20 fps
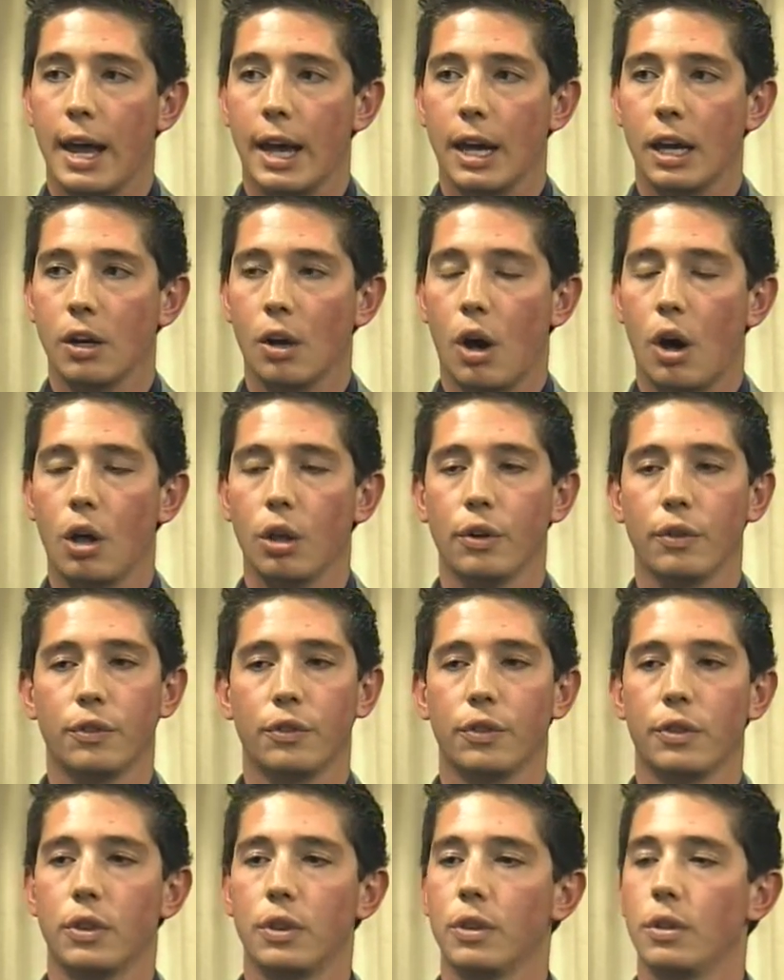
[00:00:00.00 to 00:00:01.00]
and all
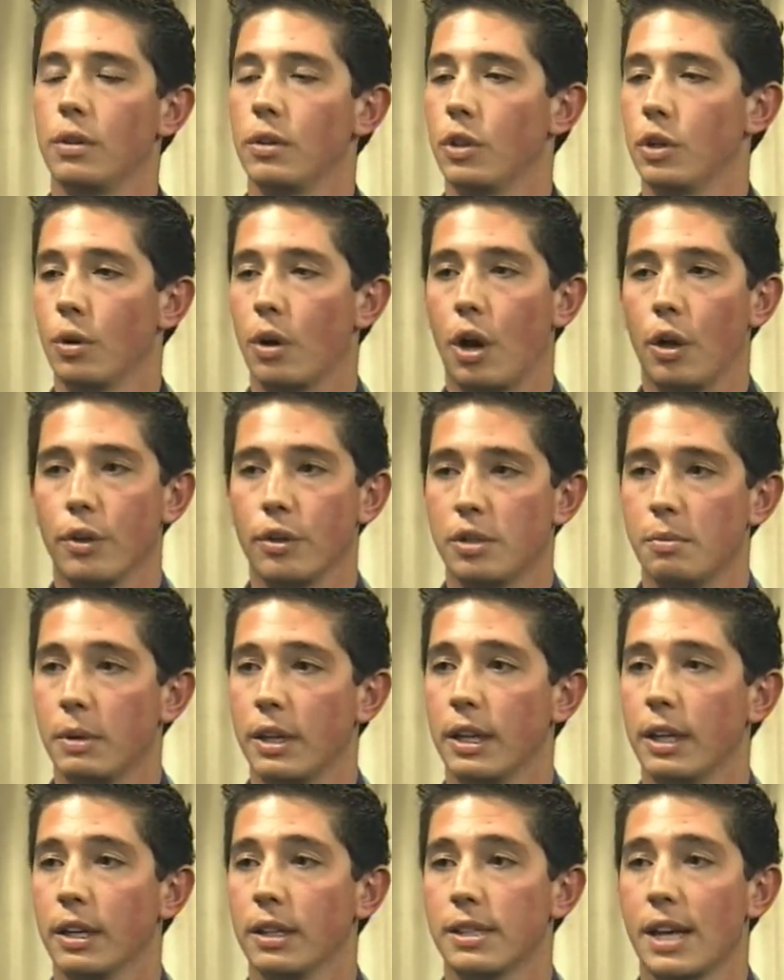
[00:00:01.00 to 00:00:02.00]
of you know all those
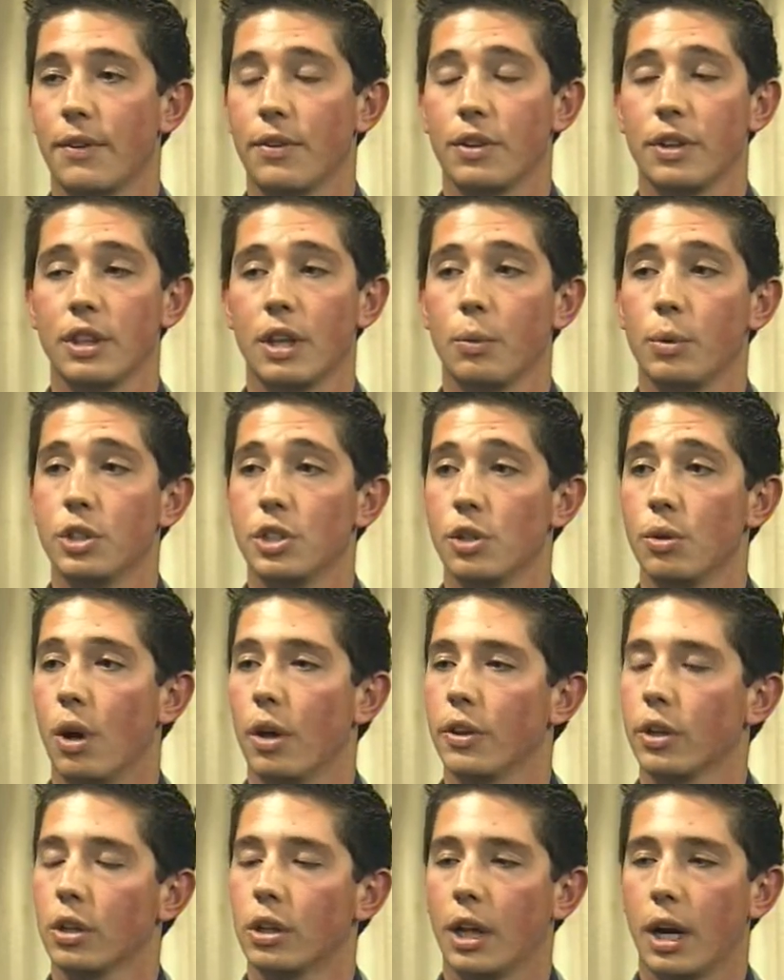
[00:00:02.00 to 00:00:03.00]
meetings, everything that we do,
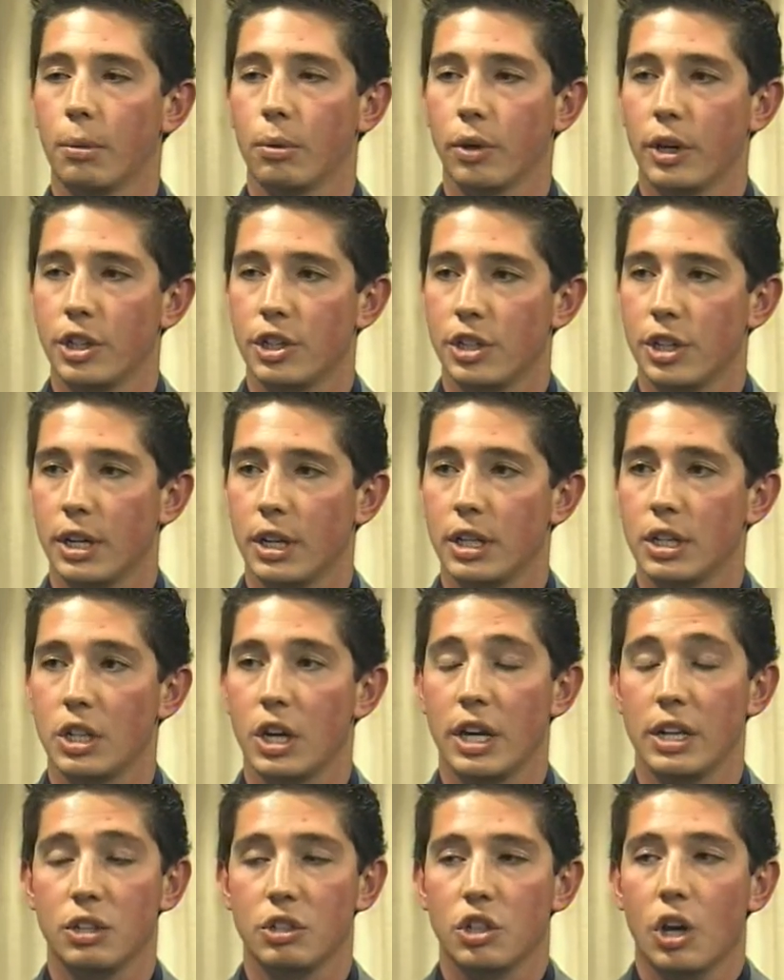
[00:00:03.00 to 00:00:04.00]
all the collaboration and,
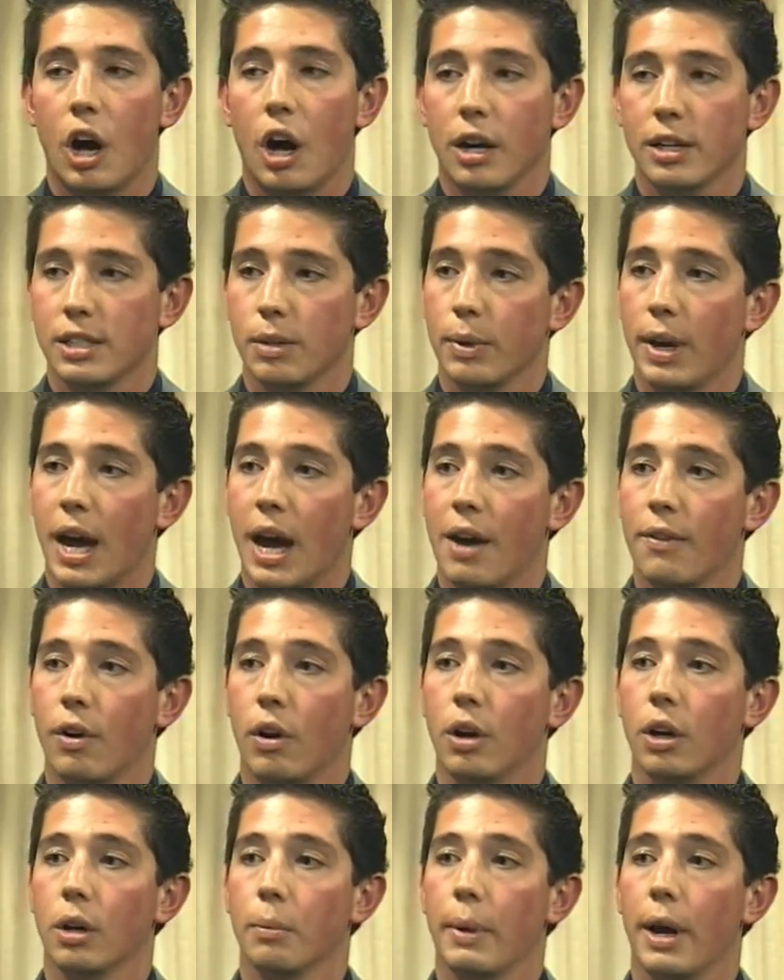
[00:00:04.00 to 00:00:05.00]
and talks that we have
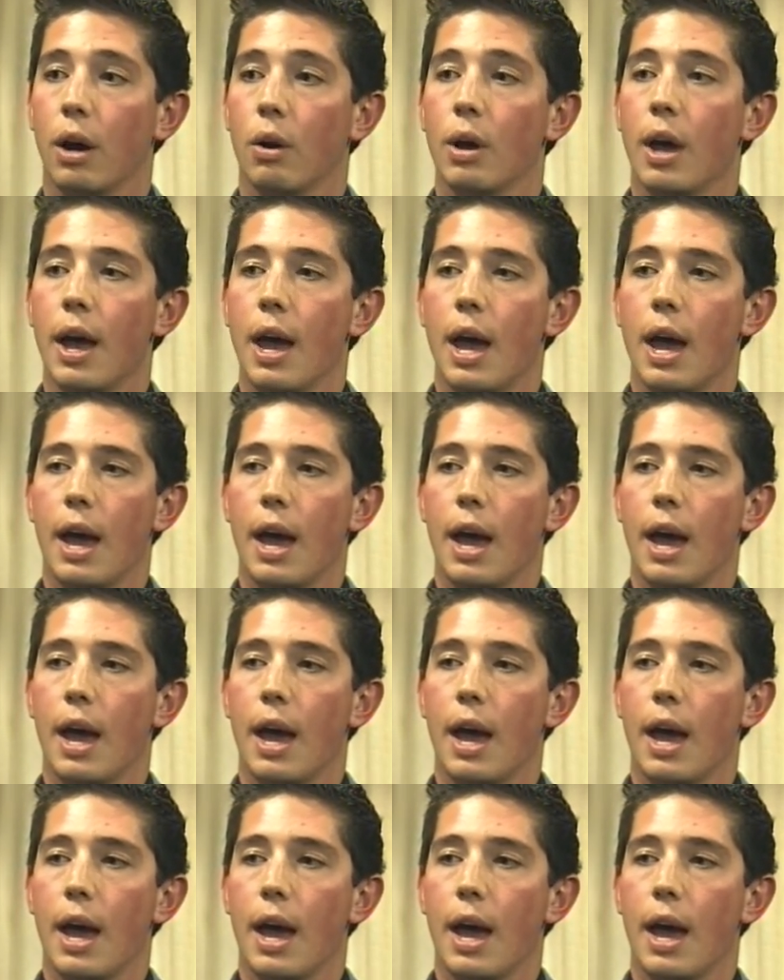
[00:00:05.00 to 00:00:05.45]
are about